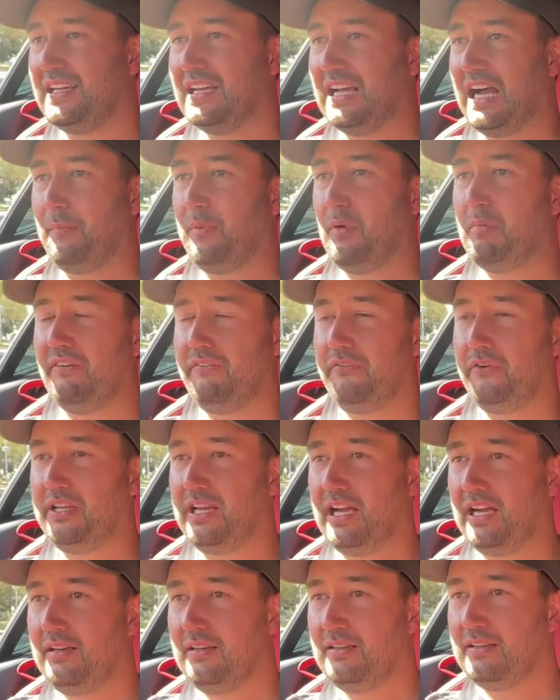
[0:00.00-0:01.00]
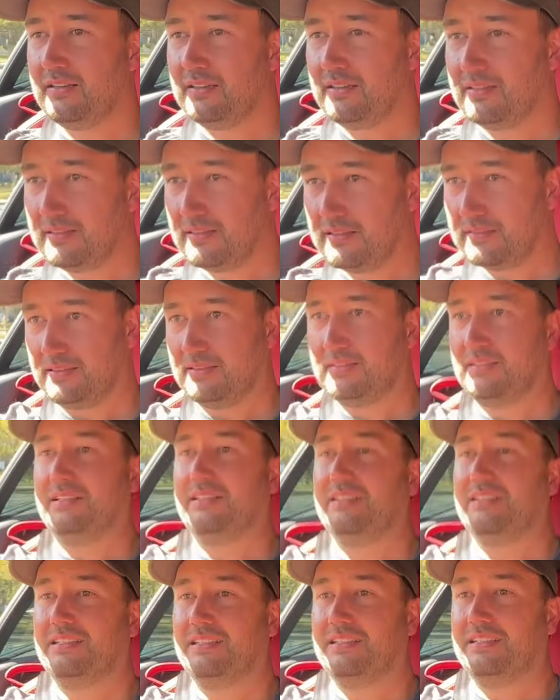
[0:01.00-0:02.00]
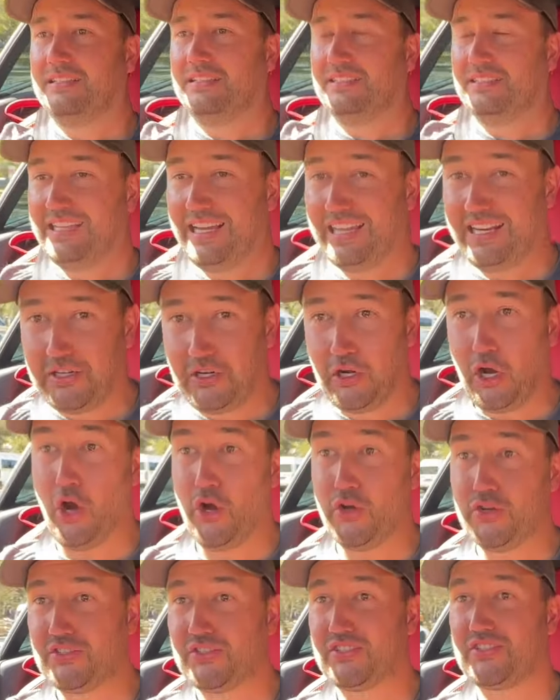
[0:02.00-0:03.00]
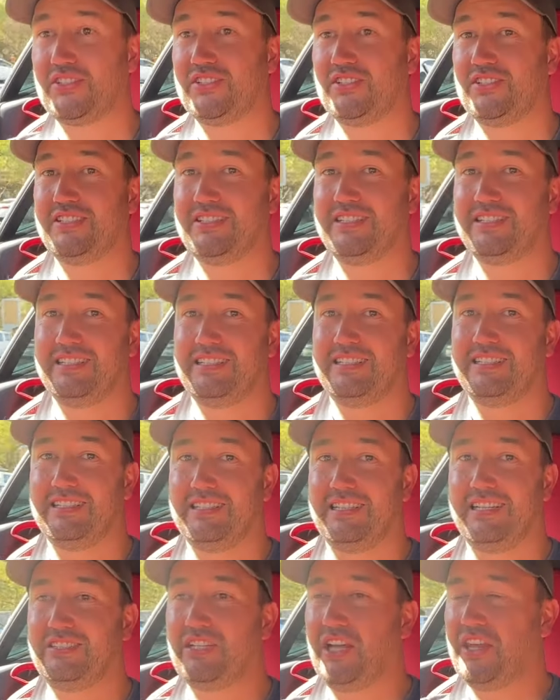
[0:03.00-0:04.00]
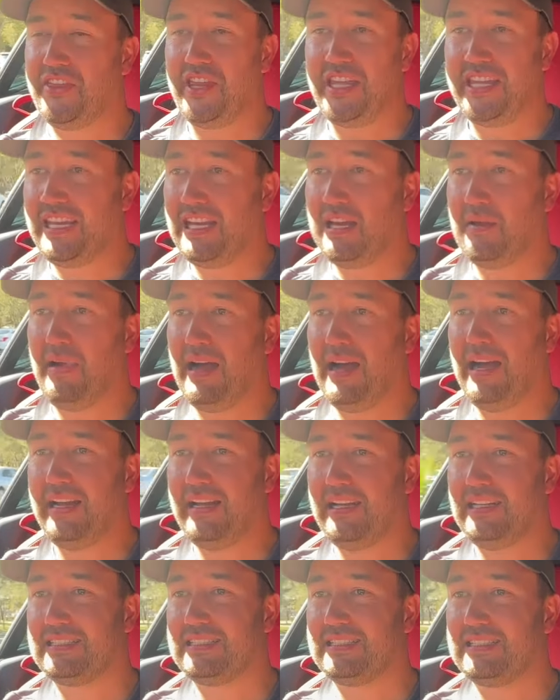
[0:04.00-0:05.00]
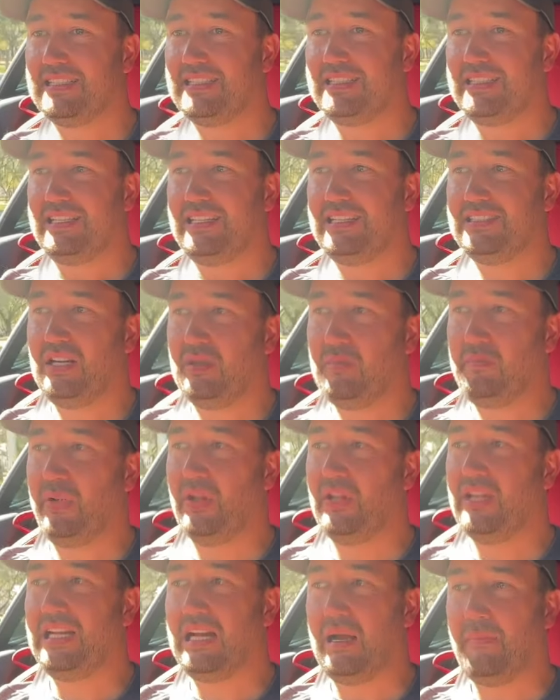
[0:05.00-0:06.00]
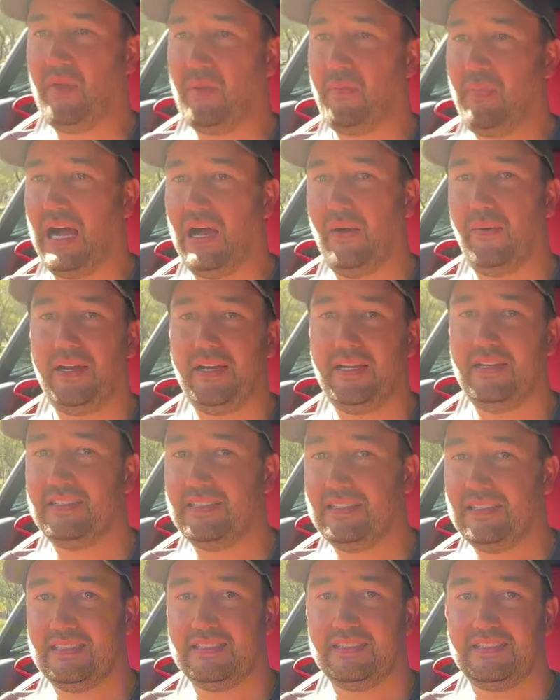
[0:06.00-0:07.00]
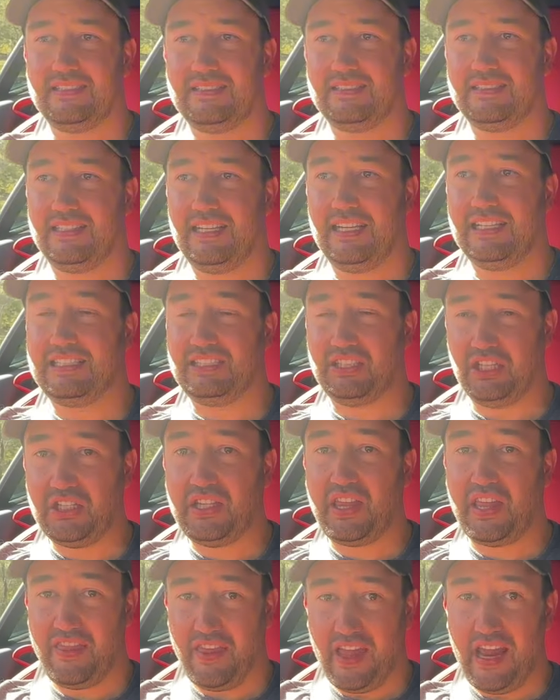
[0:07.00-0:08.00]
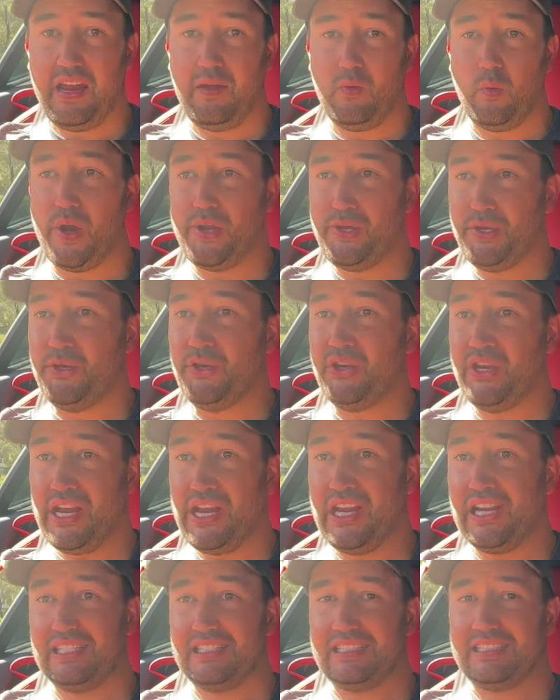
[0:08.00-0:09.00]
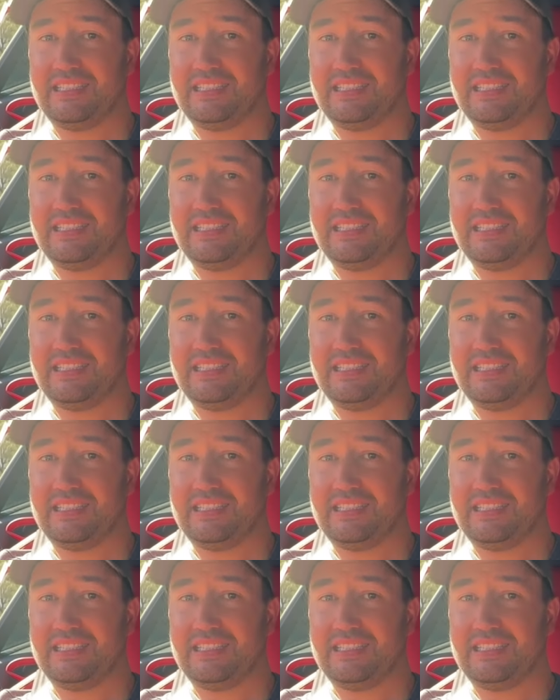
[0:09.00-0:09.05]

I put my foot down and it goes. It's not thinking about it, it's not building up the power, it's just there when you need it.